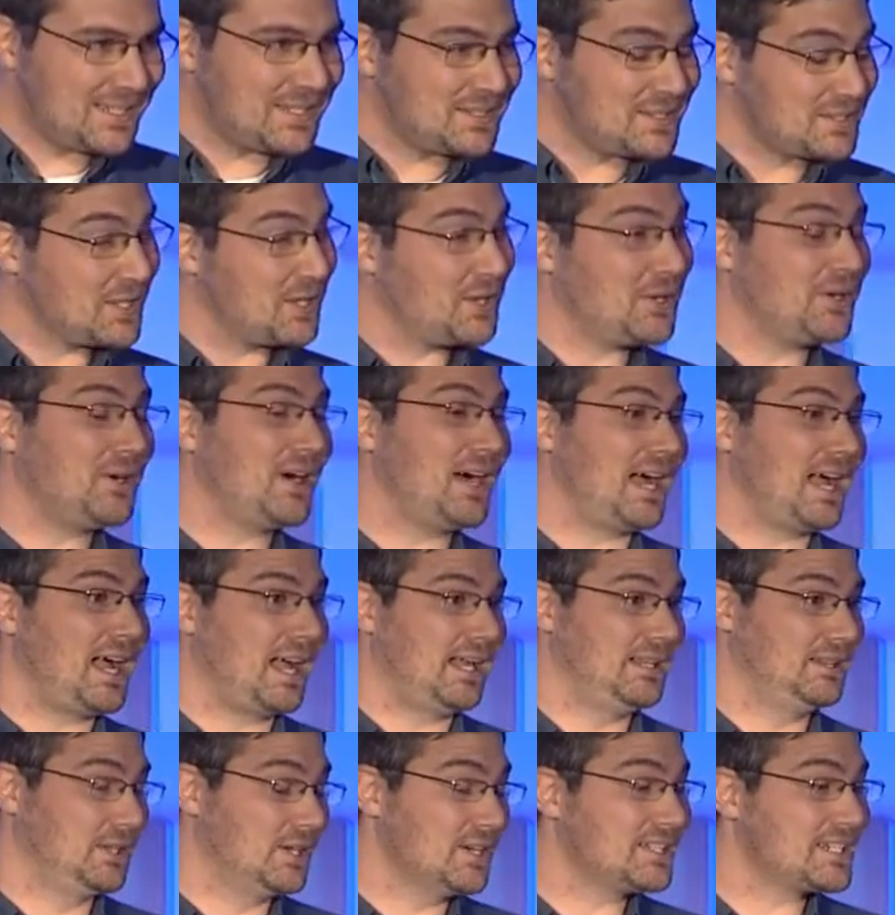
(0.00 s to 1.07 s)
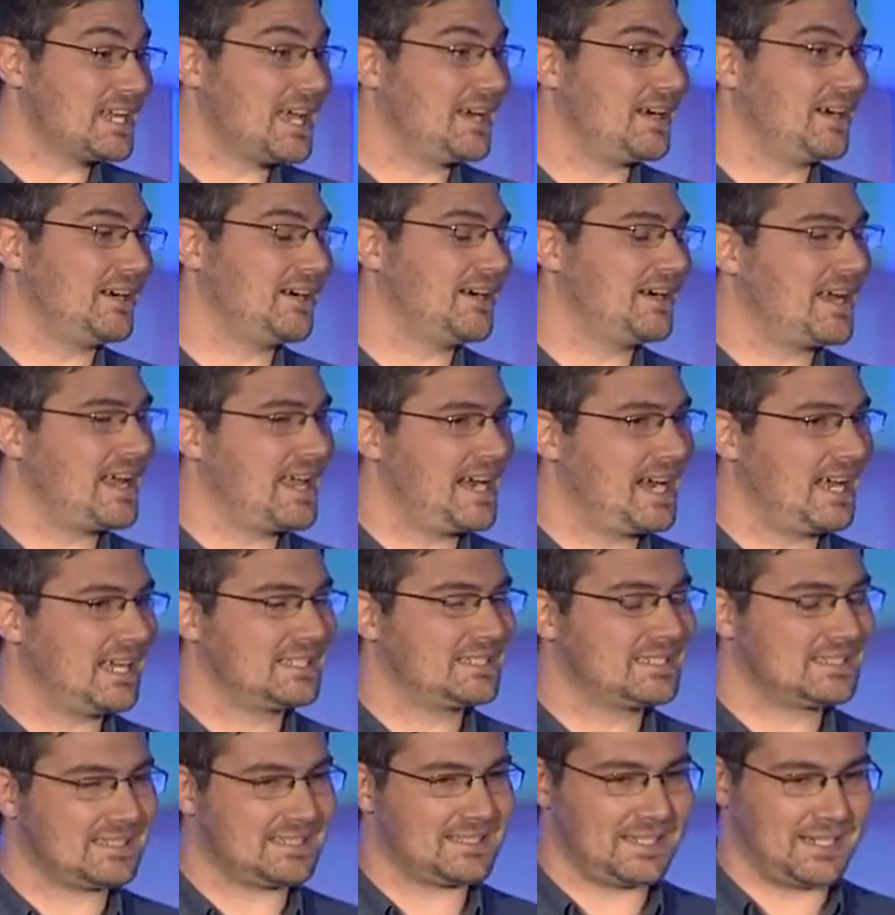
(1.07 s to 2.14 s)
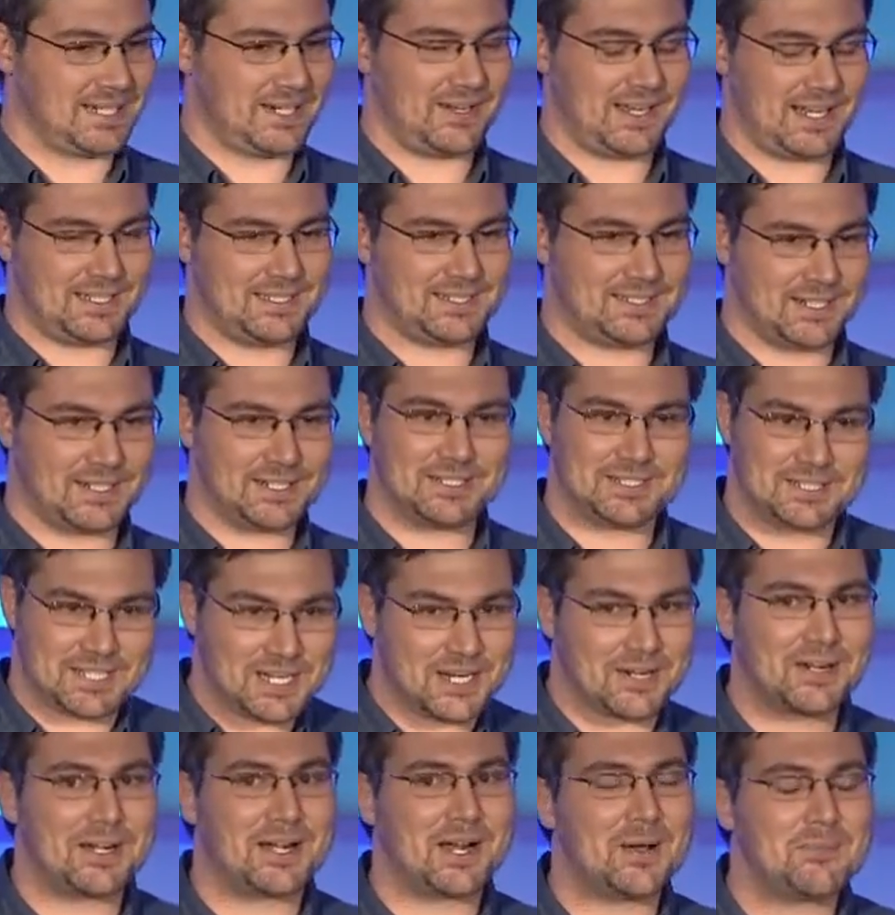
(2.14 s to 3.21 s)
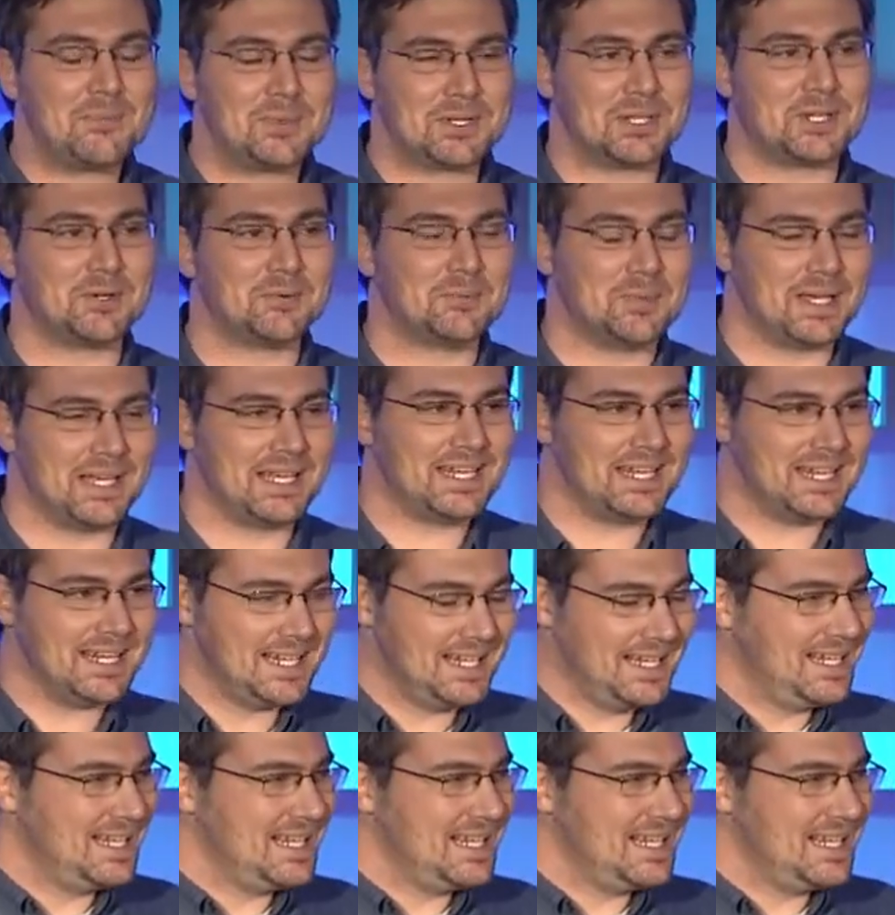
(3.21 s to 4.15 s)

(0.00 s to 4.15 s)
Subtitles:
So I looked at her and I started tearing up a little bit,